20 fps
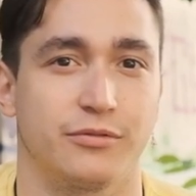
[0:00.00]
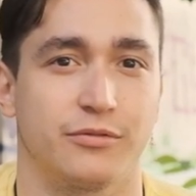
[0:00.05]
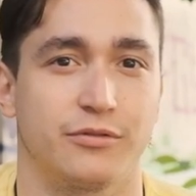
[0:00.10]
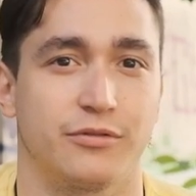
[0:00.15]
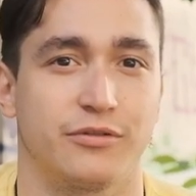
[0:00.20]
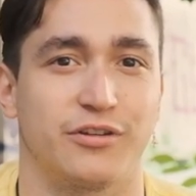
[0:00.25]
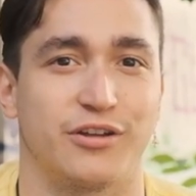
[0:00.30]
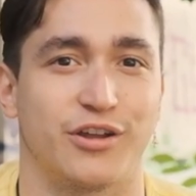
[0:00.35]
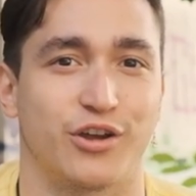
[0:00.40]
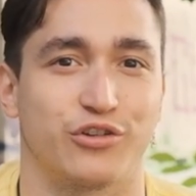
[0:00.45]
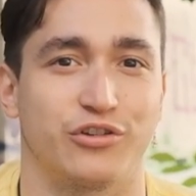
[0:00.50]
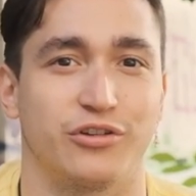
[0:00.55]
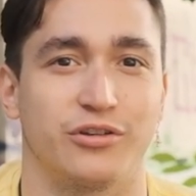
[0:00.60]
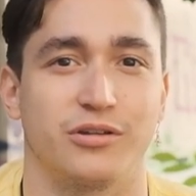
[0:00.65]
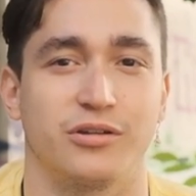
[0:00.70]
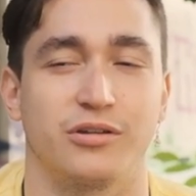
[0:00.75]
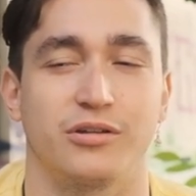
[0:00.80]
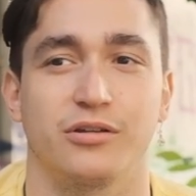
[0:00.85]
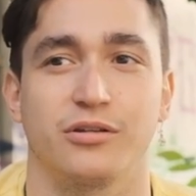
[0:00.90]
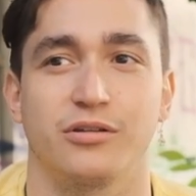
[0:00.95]

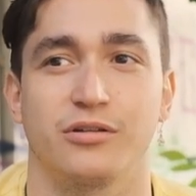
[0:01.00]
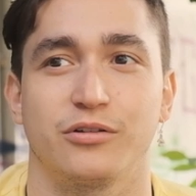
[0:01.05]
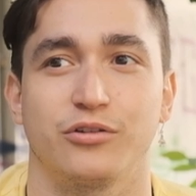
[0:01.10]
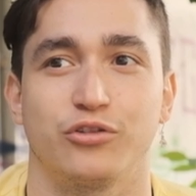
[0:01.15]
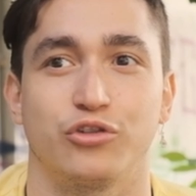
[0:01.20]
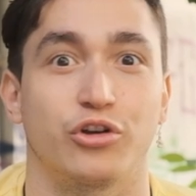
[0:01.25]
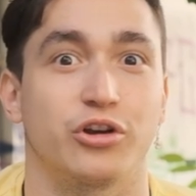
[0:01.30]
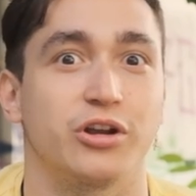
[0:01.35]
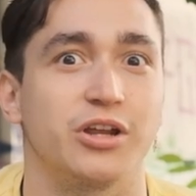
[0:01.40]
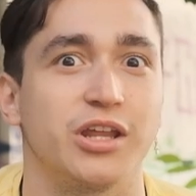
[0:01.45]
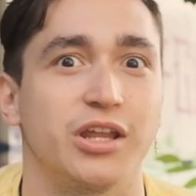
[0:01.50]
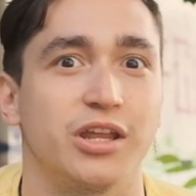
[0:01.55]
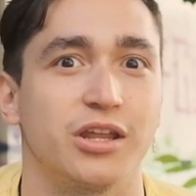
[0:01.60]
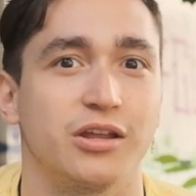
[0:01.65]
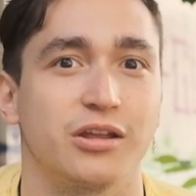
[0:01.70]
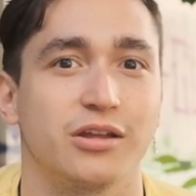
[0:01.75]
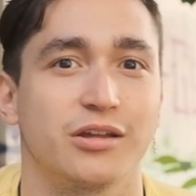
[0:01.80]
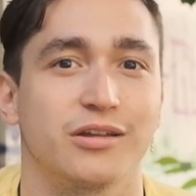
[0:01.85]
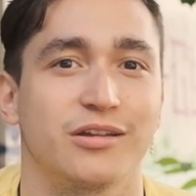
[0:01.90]
seduction journey,